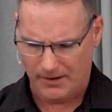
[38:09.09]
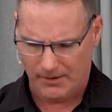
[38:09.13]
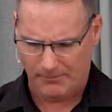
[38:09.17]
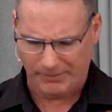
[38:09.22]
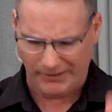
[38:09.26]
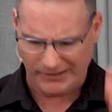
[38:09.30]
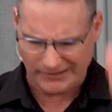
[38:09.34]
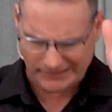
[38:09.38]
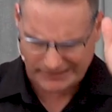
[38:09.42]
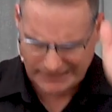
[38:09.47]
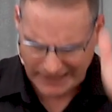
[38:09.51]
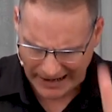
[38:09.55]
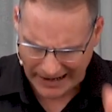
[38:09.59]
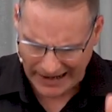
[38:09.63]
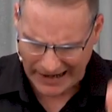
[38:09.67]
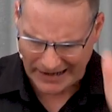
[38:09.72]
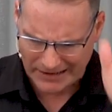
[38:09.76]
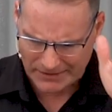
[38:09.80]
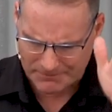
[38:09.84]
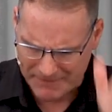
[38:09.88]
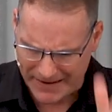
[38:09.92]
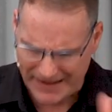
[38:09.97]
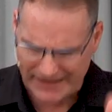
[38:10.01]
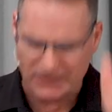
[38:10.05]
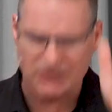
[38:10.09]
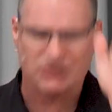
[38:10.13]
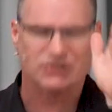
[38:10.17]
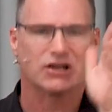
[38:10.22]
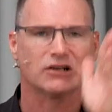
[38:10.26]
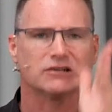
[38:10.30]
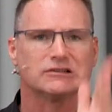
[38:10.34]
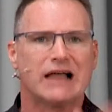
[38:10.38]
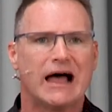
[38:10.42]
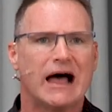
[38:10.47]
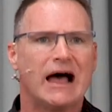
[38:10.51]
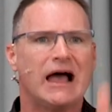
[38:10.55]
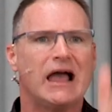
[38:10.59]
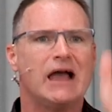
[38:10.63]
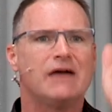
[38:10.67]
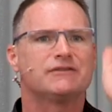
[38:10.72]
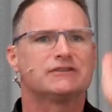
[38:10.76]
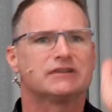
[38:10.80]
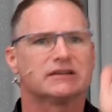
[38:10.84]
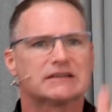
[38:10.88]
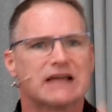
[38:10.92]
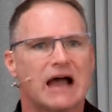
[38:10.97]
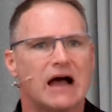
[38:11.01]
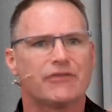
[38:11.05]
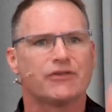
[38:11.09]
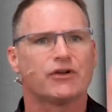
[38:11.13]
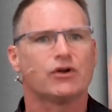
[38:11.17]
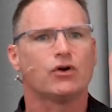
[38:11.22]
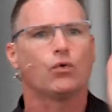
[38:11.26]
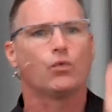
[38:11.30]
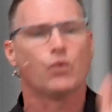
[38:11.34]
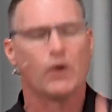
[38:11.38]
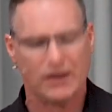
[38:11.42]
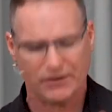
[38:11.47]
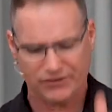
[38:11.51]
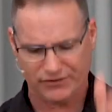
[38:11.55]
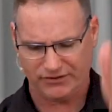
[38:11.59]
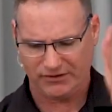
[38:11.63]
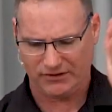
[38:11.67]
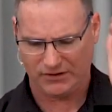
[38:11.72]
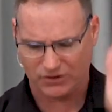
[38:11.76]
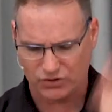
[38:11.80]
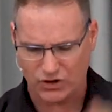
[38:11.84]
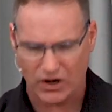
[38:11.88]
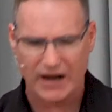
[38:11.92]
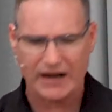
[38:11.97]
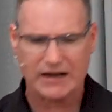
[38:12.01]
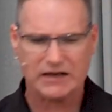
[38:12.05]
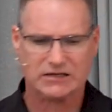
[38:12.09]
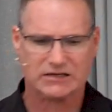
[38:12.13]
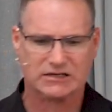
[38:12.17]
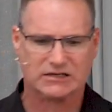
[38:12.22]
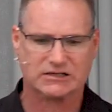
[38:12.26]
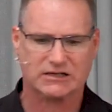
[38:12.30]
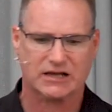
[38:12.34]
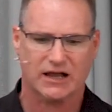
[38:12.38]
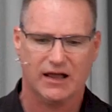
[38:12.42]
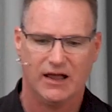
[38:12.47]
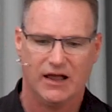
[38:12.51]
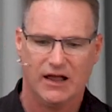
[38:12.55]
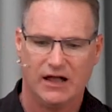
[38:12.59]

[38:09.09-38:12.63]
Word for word: But God made us alive together with Christ.